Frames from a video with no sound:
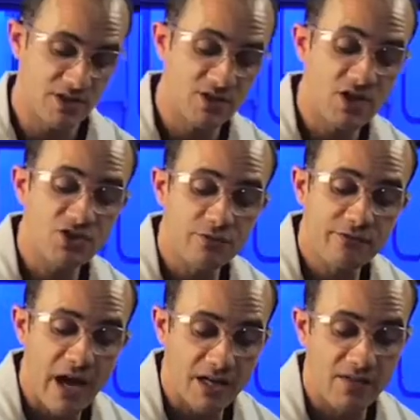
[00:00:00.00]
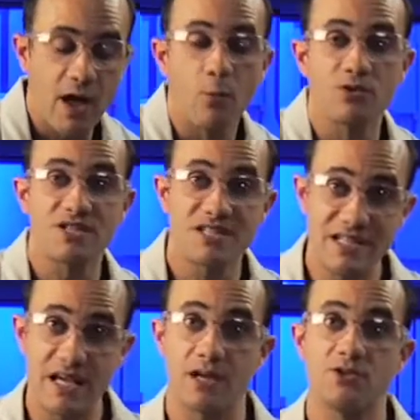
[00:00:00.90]
this is a surfactant that will
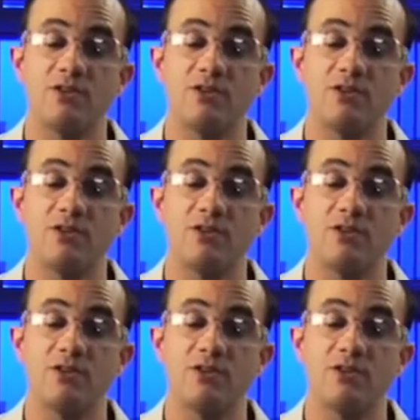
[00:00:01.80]
stick